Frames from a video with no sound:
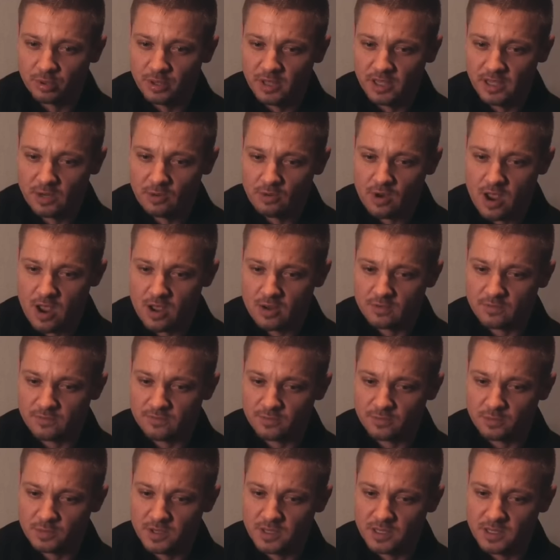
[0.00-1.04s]
playground
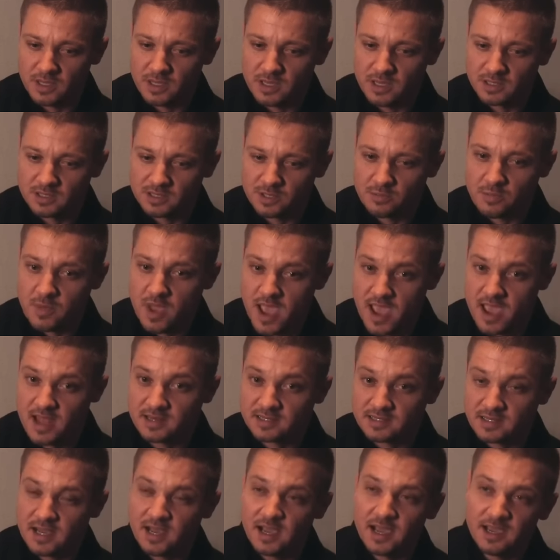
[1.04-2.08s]
for me as a
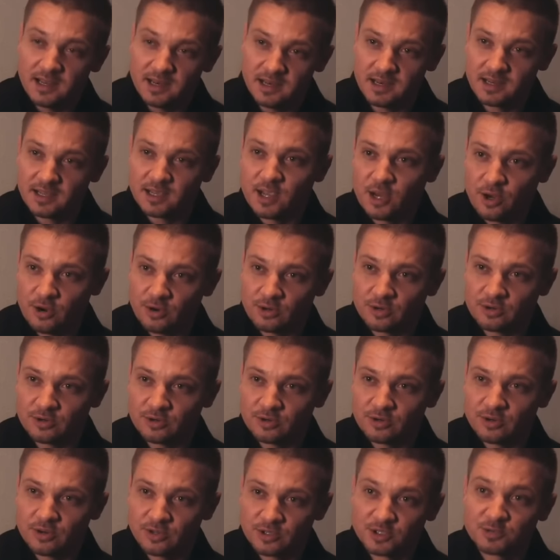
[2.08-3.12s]
man to hide in a
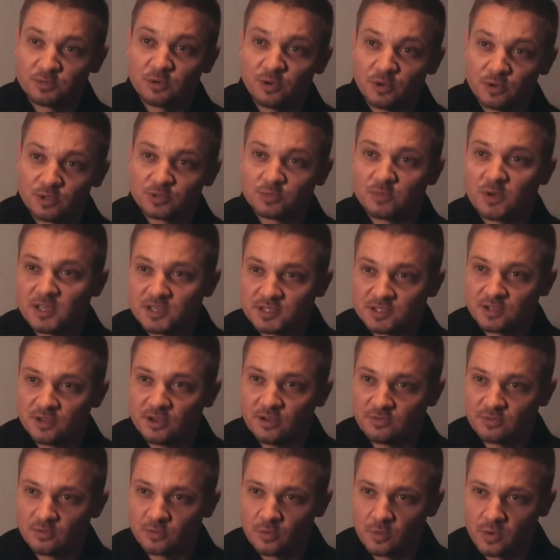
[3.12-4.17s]
character and expose
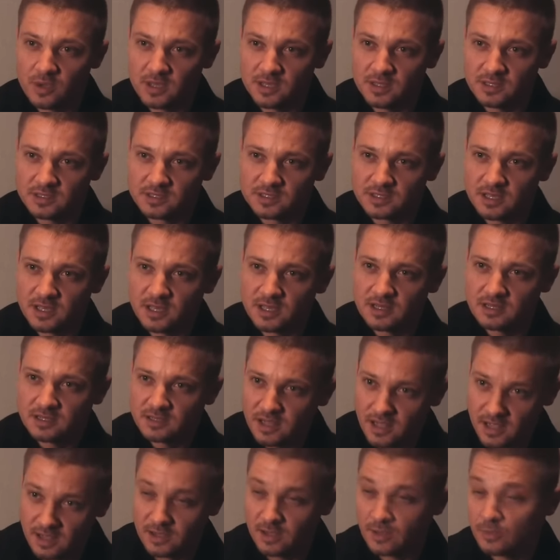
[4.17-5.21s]
myself in ways that
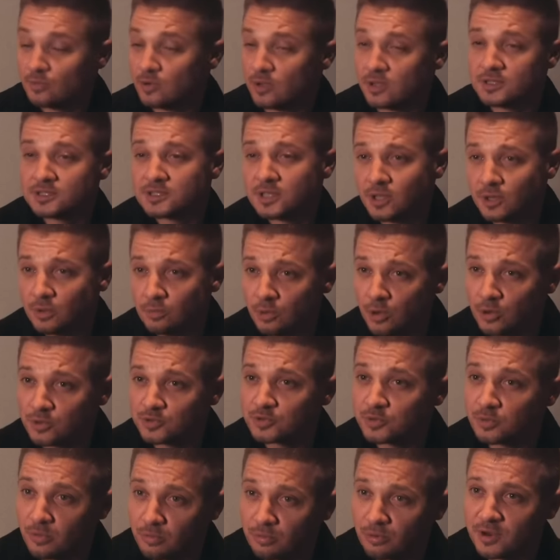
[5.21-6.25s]
uh, I realized how
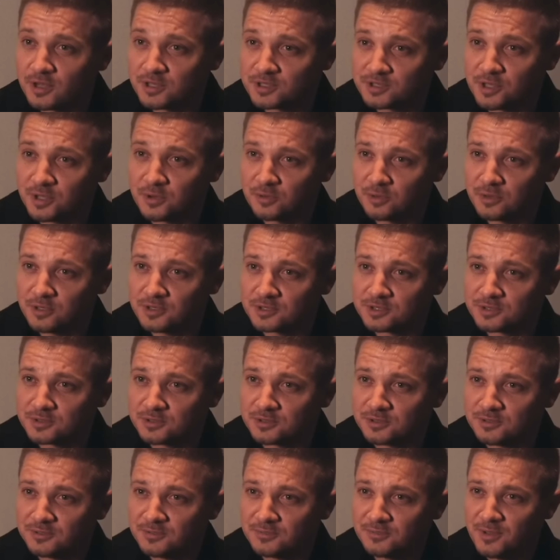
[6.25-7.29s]
emotionally repressed I
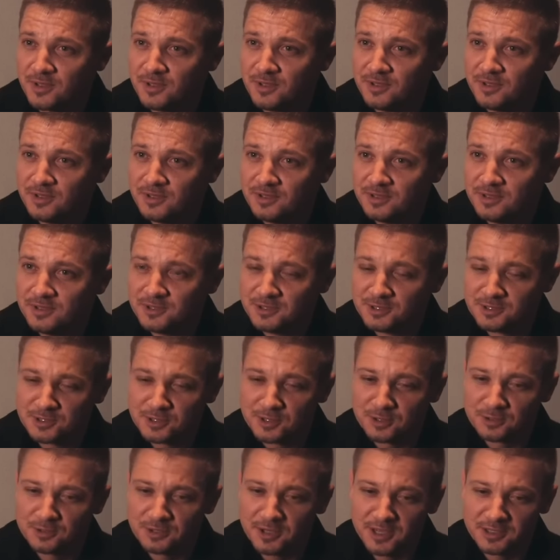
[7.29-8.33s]
was. Mm-hmm. Hmm.
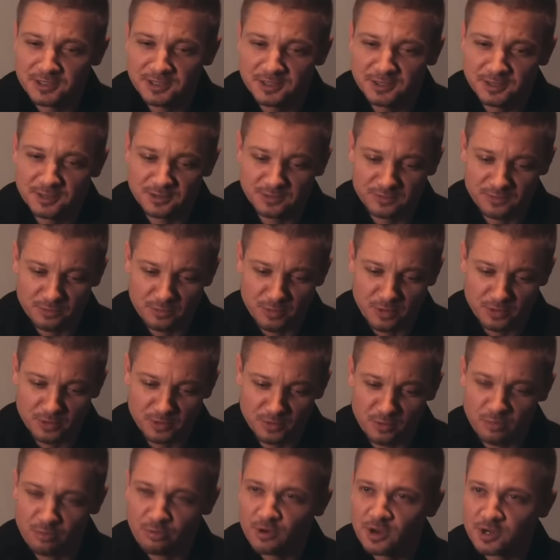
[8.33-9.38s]
So 19 years of
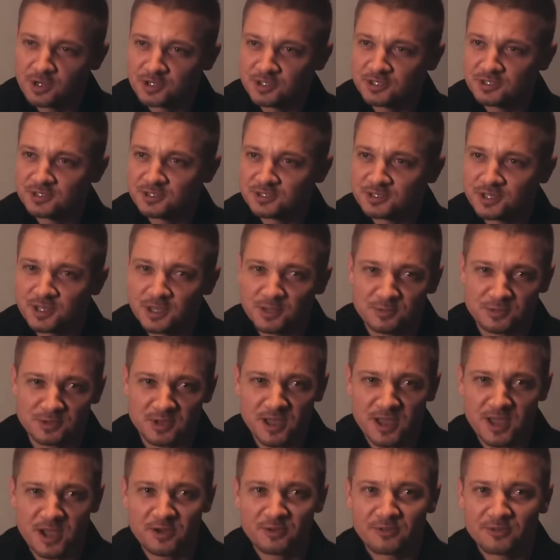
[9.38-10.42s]
emotional repression just comes
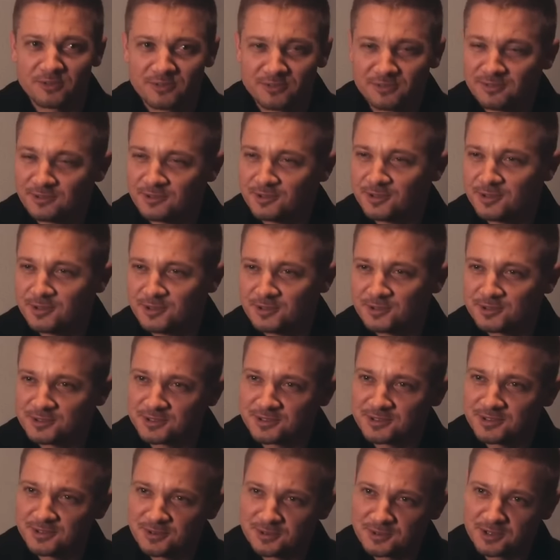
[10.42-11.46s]
out in
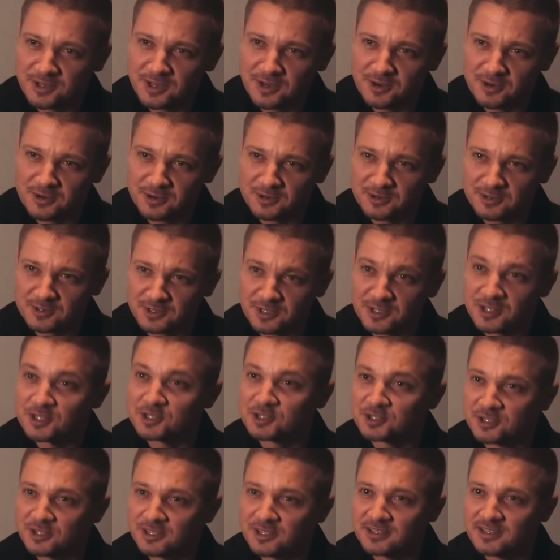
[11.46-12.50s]
those in those characters
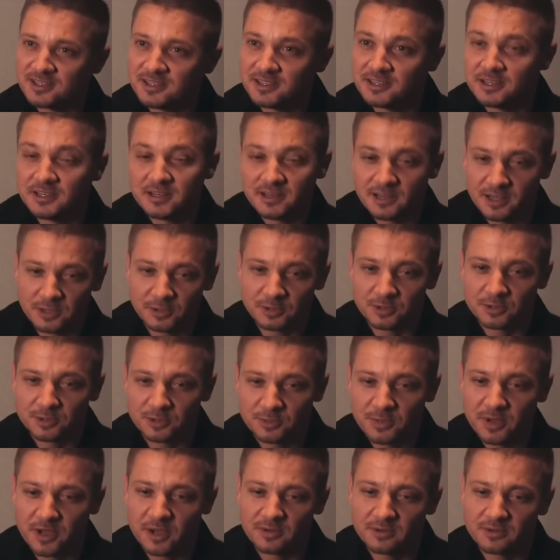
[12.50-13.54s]
initially, and then I
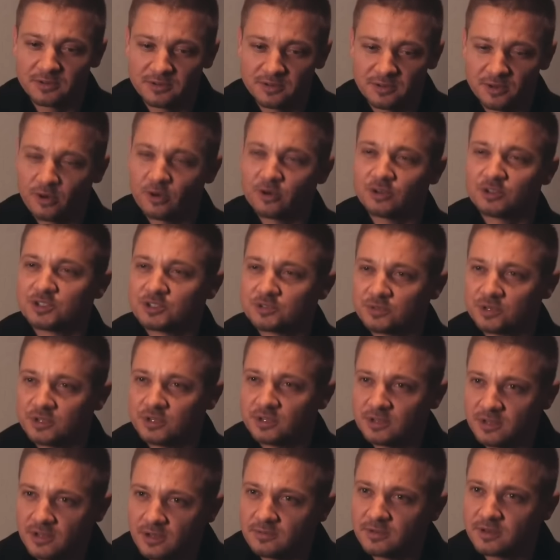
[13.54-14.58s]
learned about the artistry
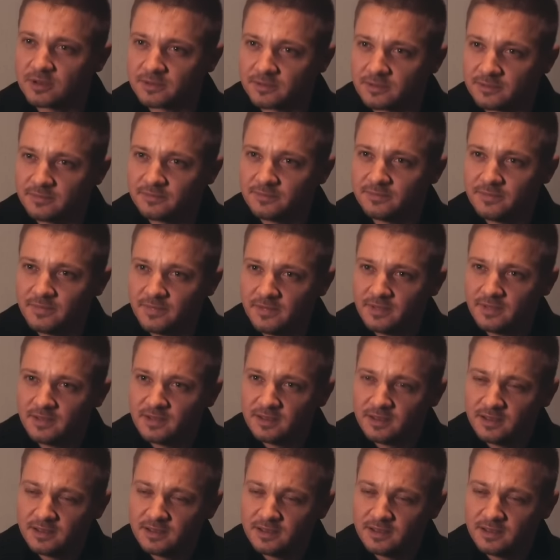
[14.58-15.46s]
of it, mm-hmm.